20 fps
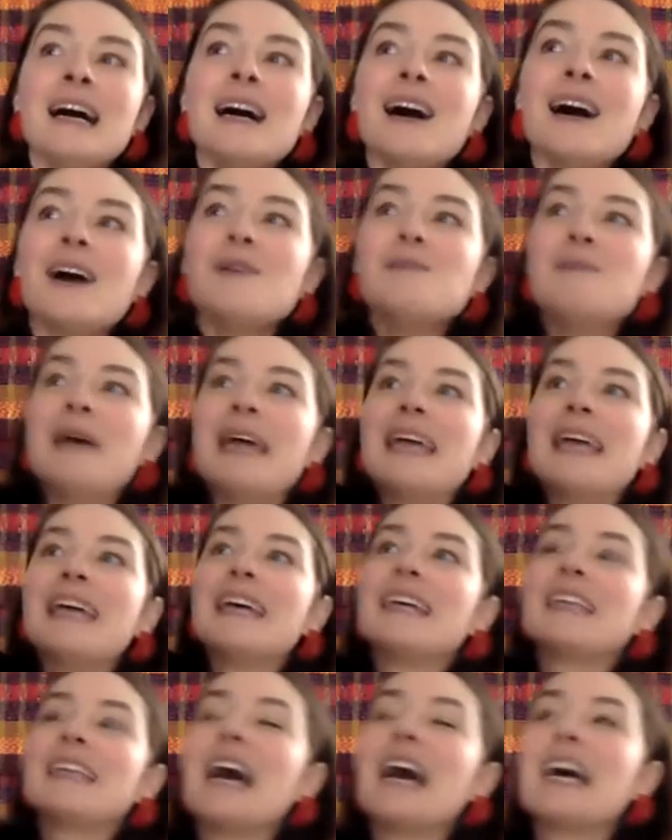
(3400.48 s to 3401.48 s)

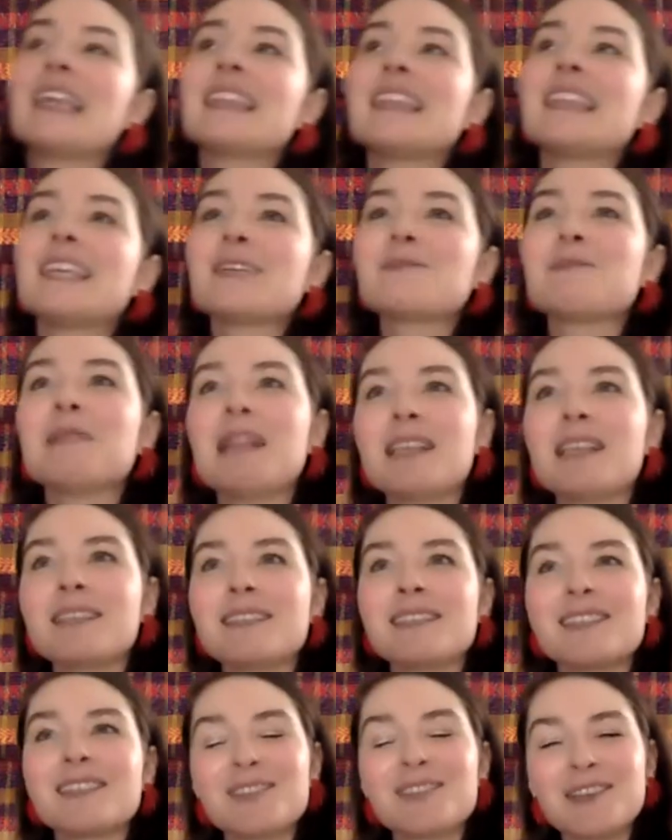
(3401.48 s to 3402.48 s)
Man, I think
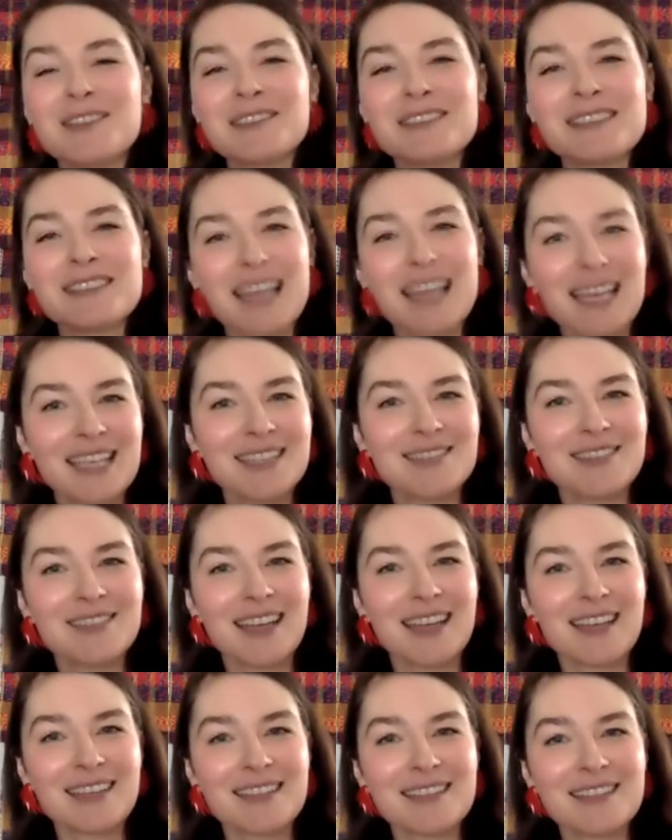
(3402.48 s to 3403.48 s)
plastics are inside of
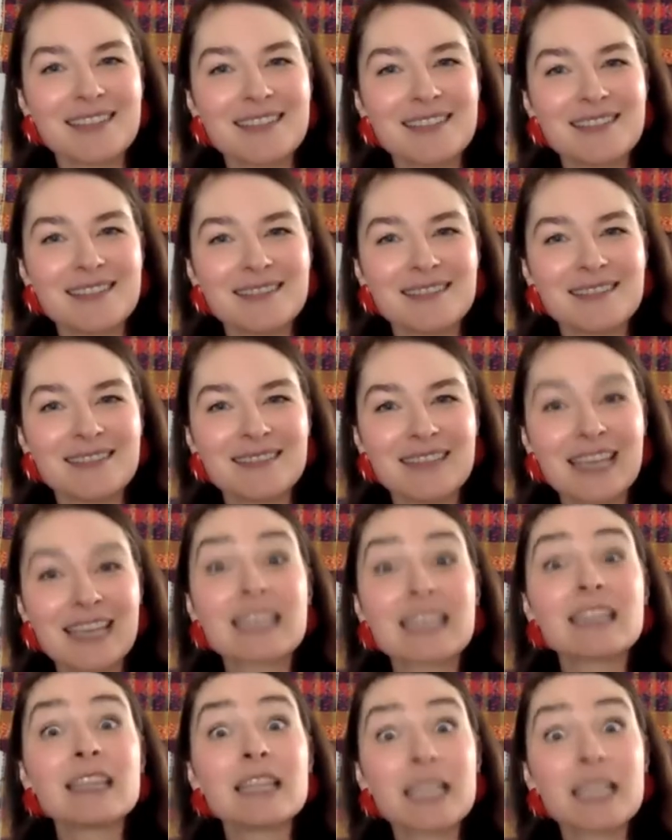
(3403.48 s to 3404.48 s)
us,
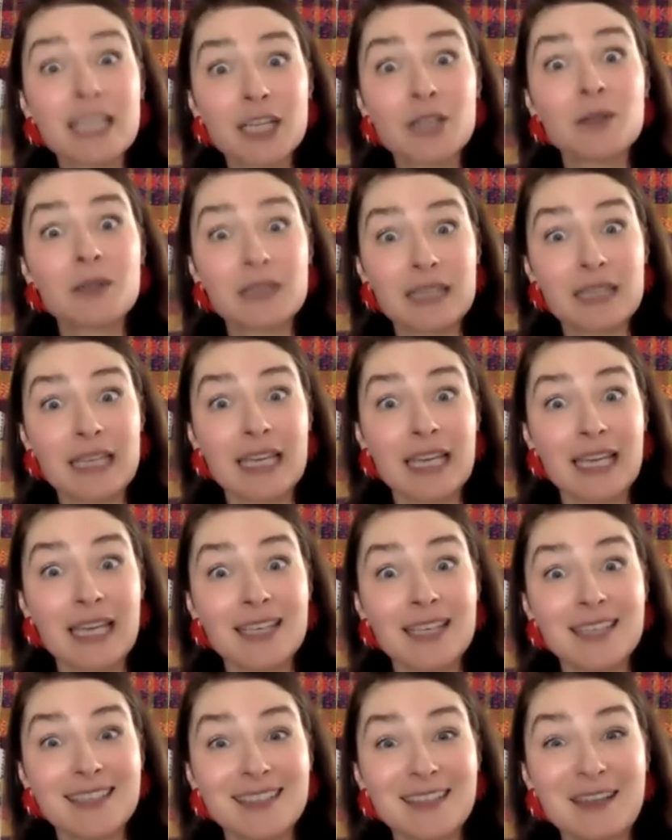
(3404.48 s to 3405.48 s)
like
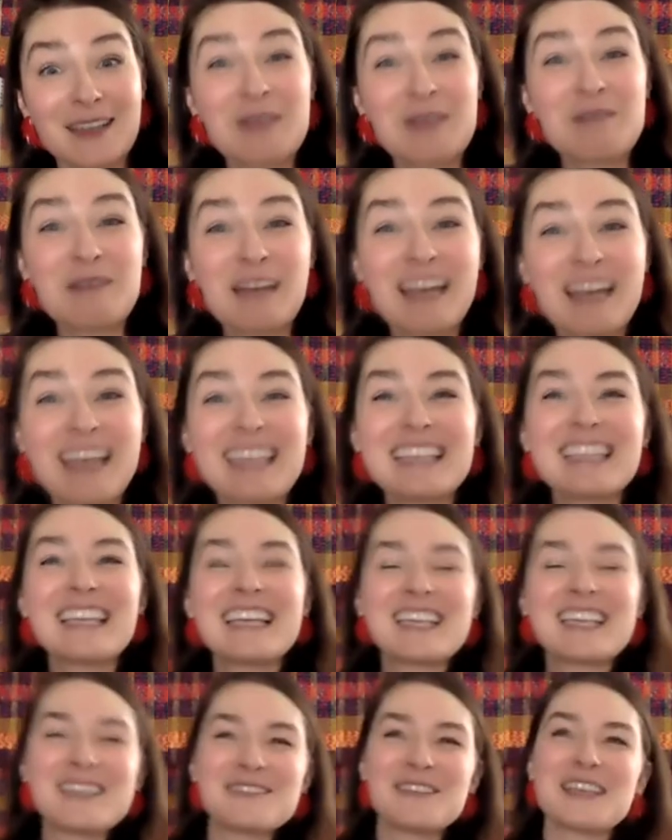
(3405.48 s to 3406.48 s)
literally, right?
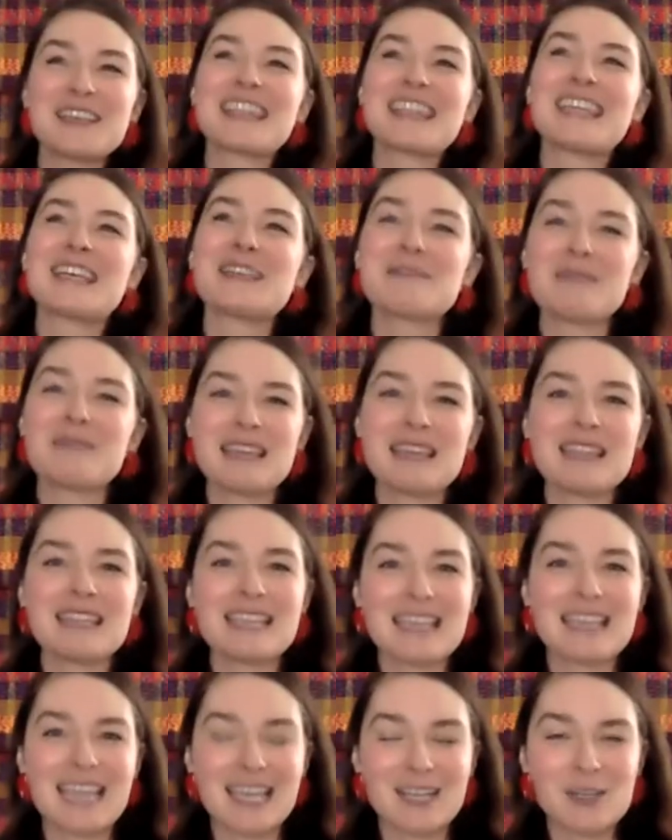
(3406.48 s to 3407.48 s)
Like if we think about the
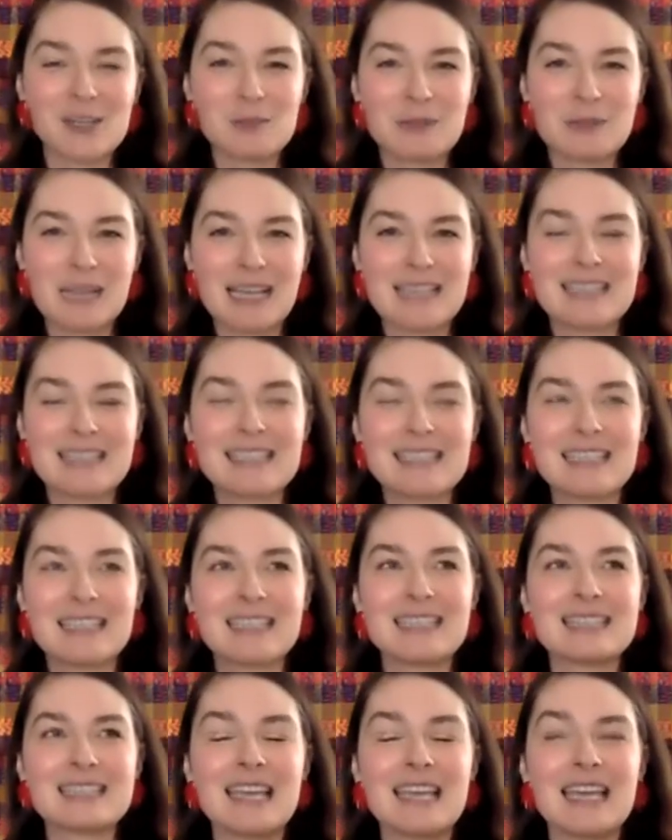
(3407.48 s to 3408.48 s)

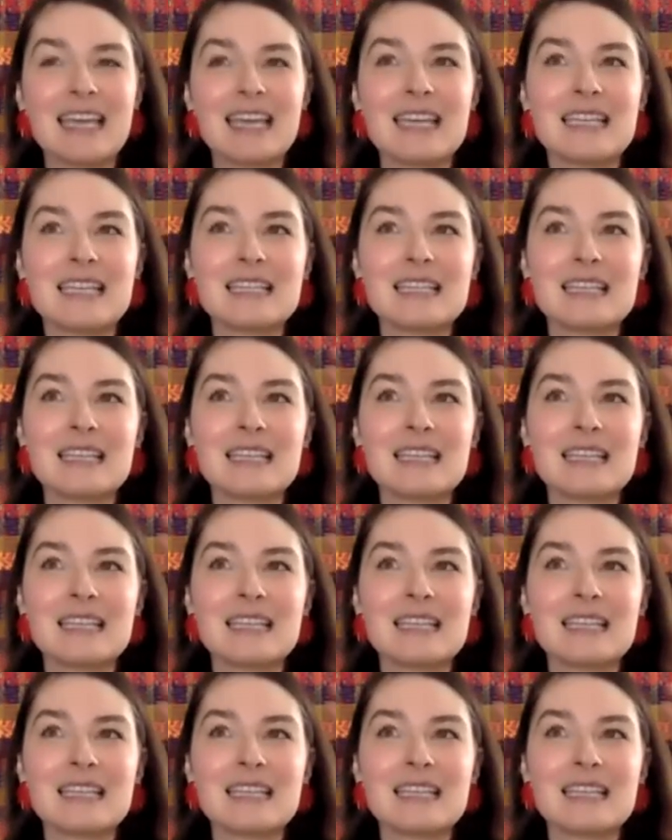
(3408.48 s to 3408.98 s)
nanoplastics and